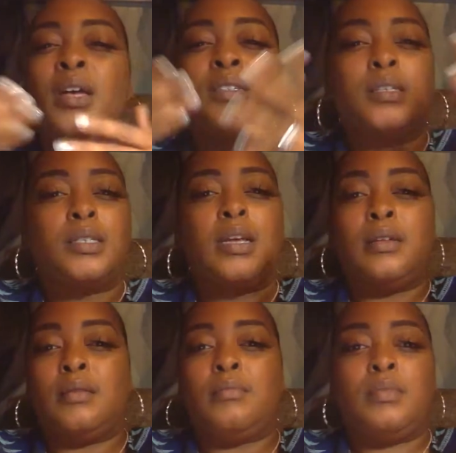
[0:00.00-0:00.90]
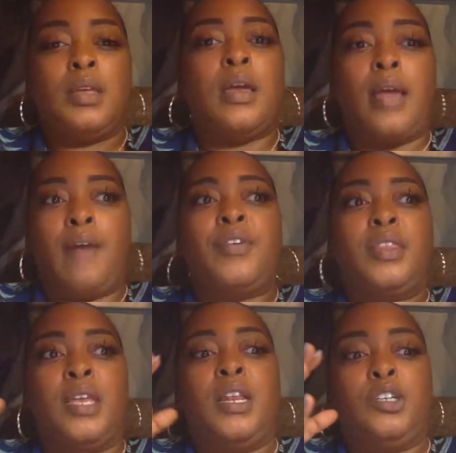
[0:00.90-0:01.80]
just
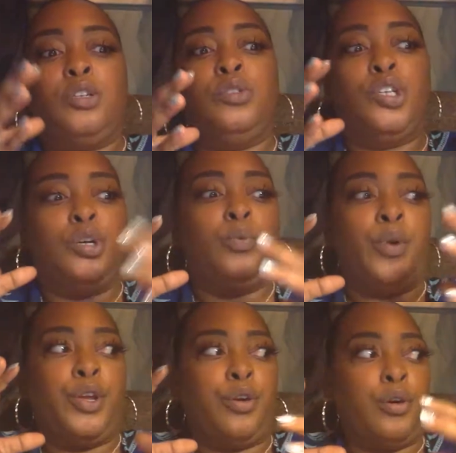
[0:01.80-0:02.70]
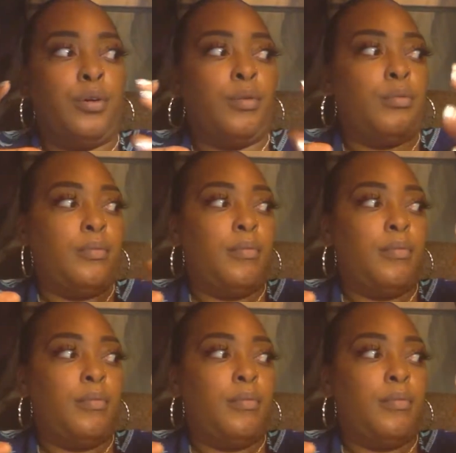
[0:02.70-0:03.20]
everything that you do when you're